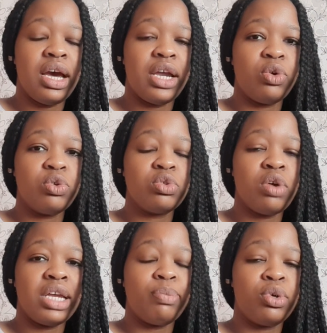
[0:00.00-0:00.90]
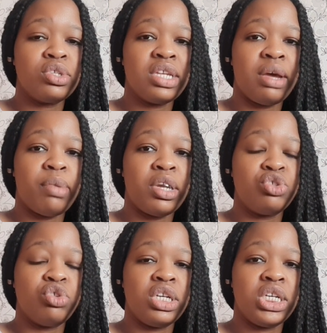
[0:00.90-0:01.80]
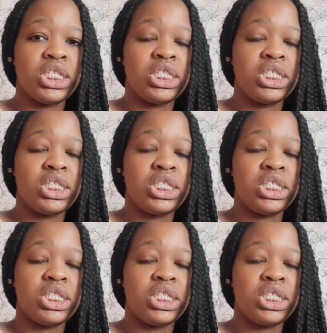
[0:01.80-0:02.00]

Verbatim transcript: and also I post there my trading